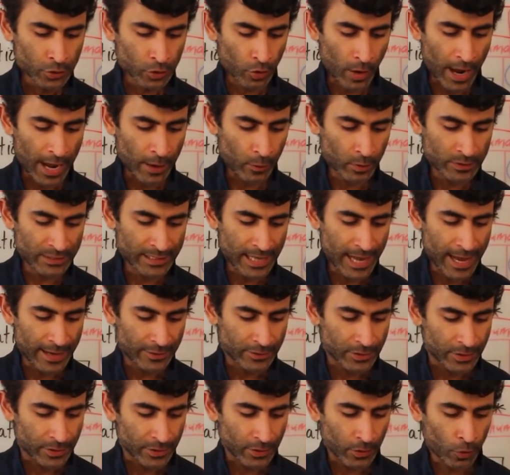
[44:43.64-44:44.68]
So I was
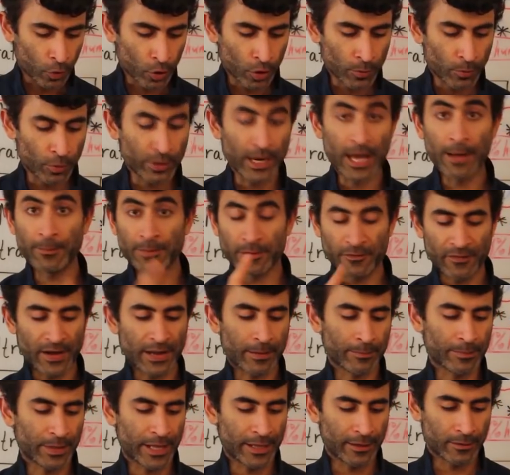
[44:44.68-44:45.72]
at hormone
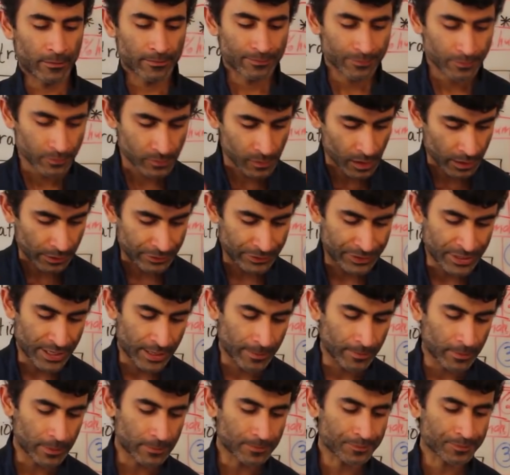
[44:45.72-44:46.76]
amplifying blend.
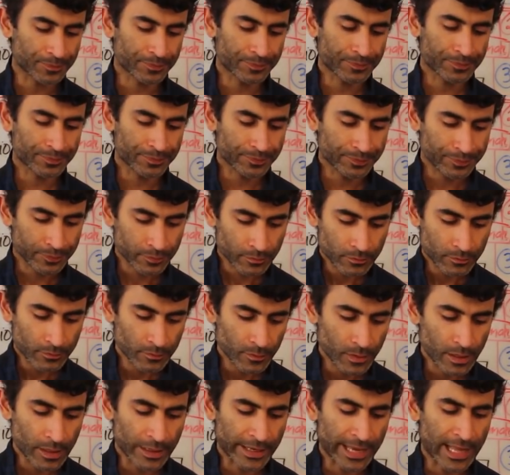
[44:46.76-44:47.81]
DIM,
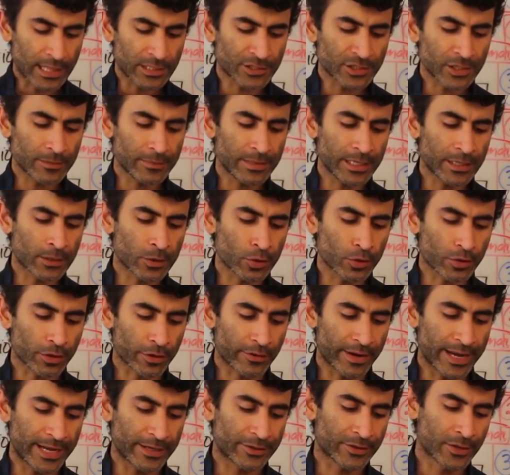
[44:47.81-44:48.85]
calcium D
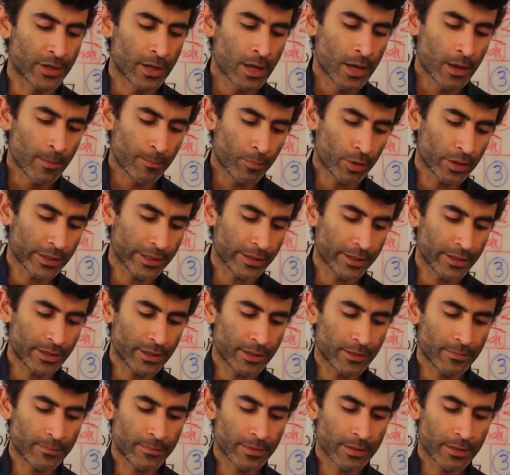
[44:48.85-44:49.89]
glucarate,
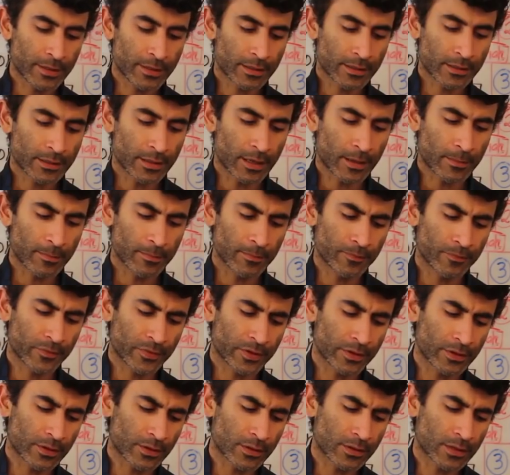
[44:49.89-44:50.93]
polygonum
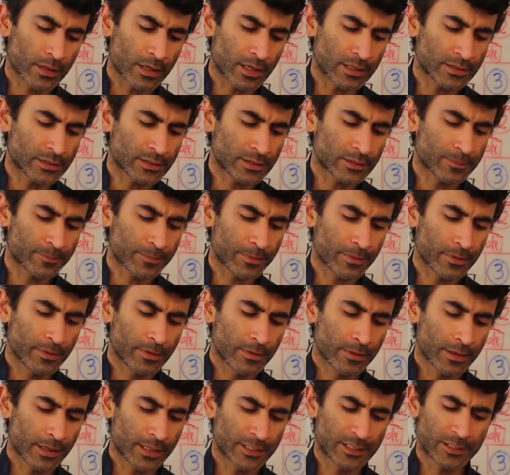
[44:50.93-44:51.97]
cusp,
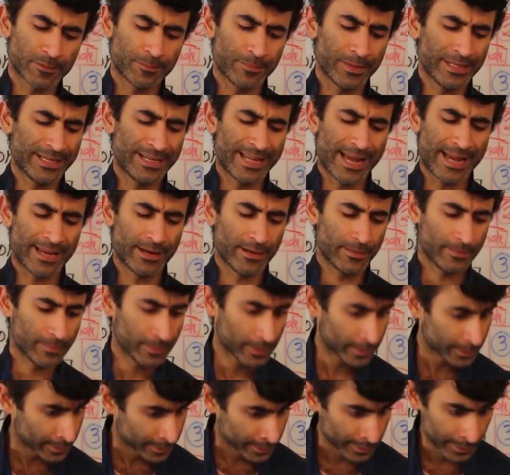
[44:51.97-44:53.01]

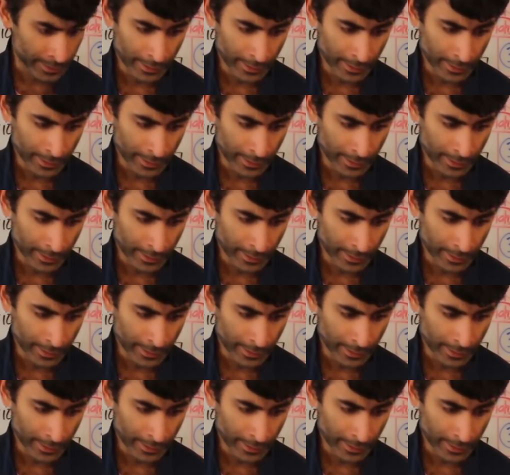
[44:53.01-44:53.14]
cuspidatum,